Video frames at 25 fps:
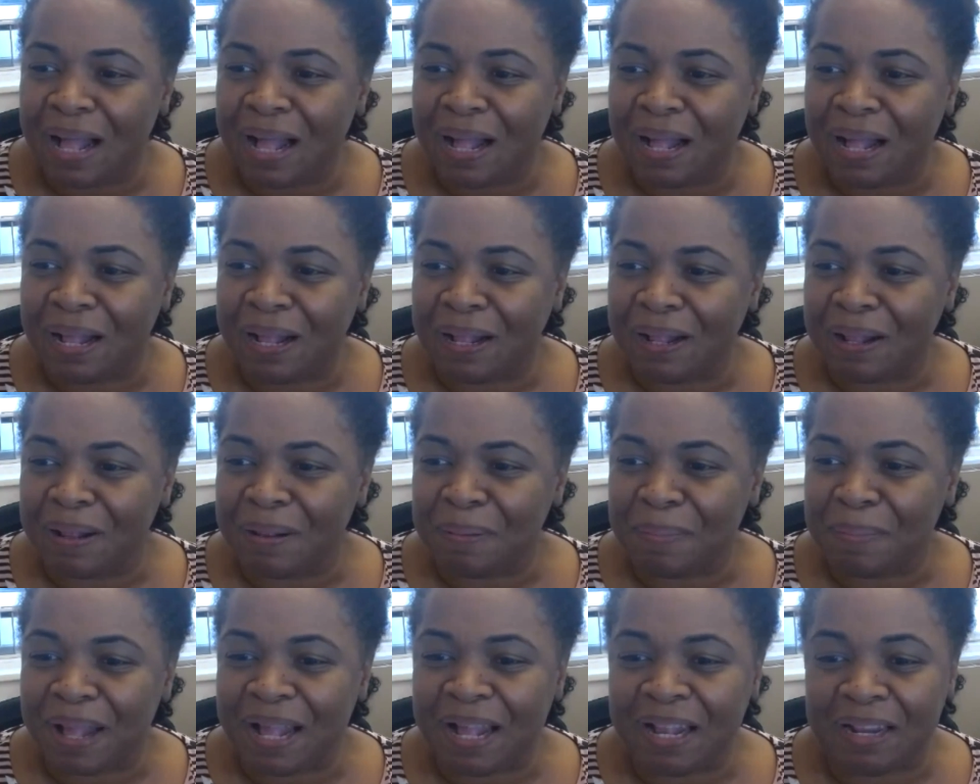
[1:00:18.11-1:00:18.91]

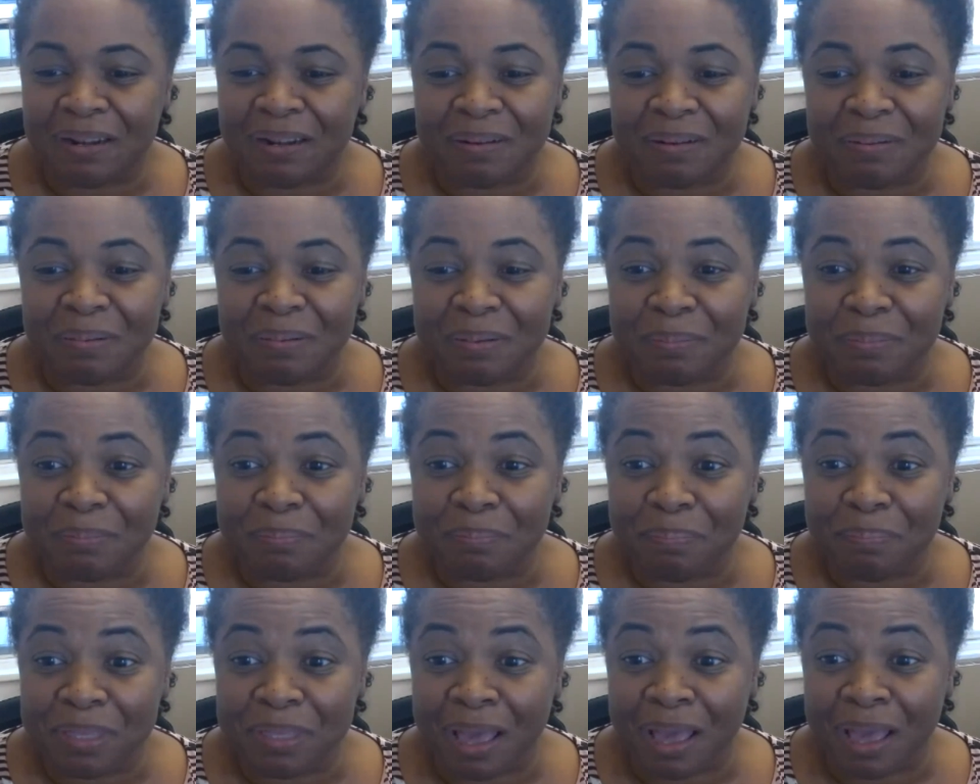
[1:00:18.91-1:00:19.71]
and
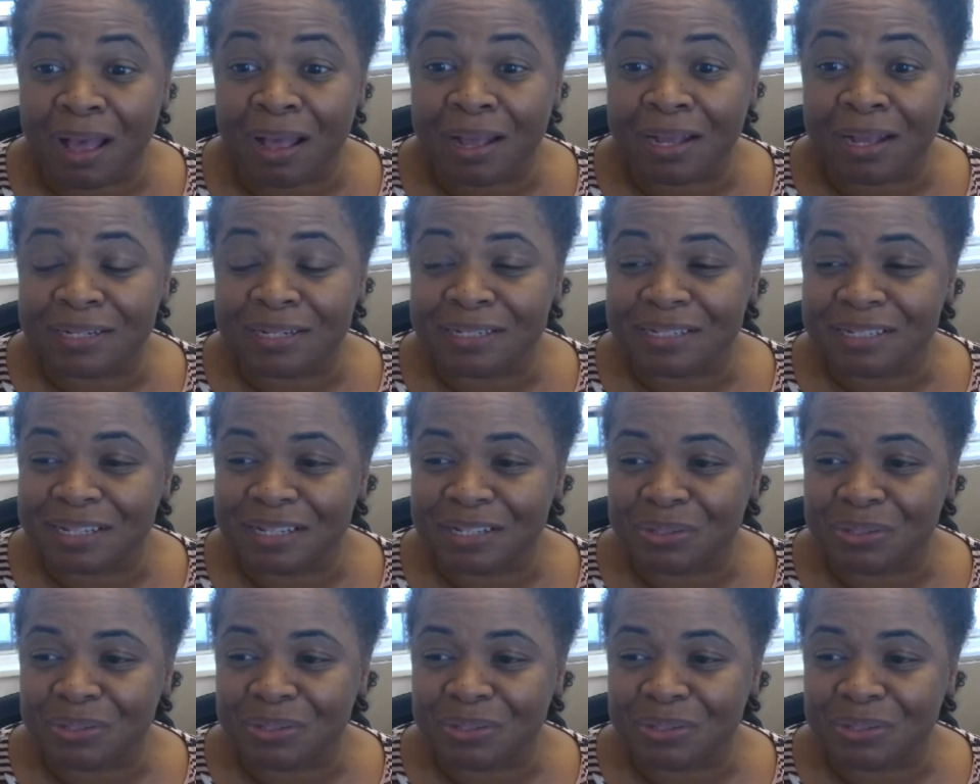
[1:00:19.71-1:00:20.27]
beyond,